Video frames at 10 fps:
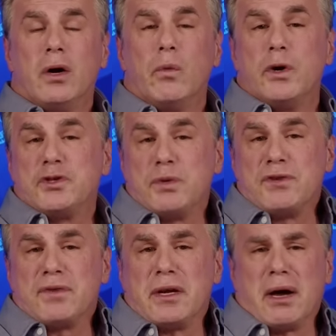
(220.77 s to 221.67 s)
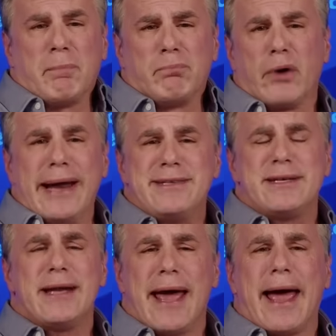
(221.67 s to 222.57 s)
which was a
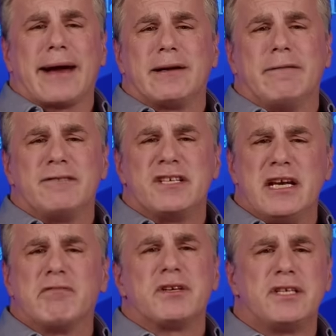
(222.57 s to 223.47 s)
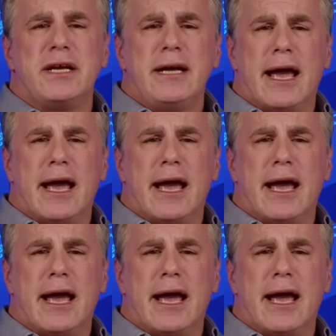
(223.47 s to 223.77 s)
brazen act of secrecy